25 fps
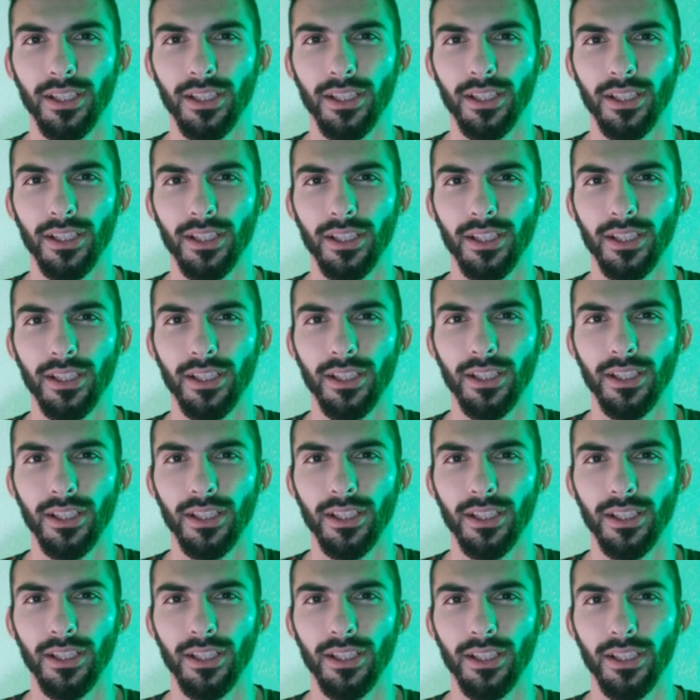
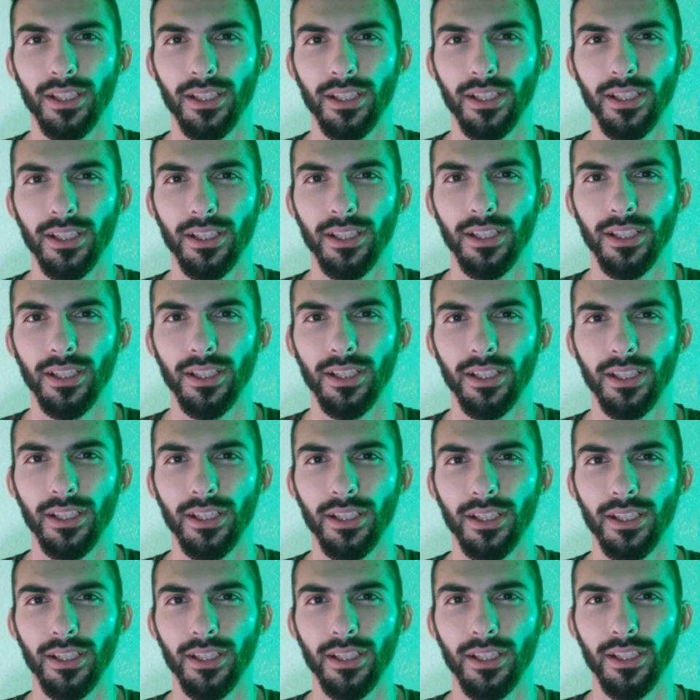
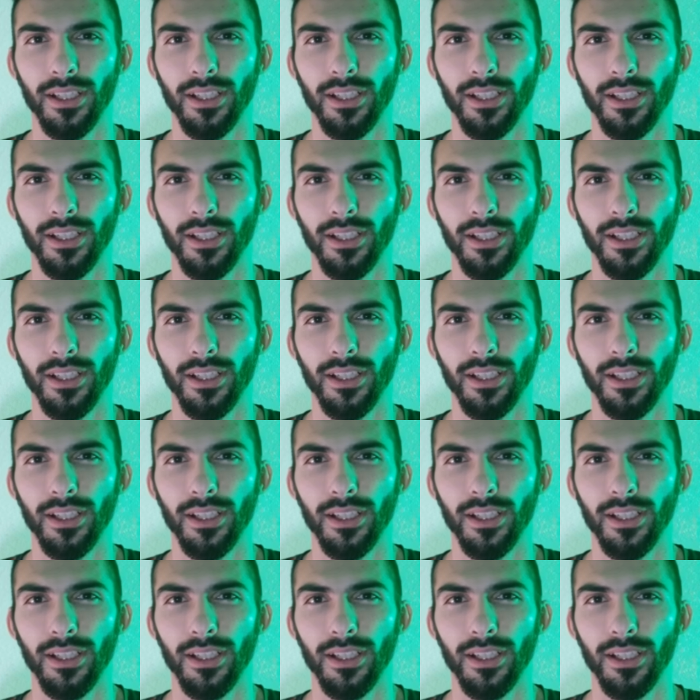No one is speaking in this clip.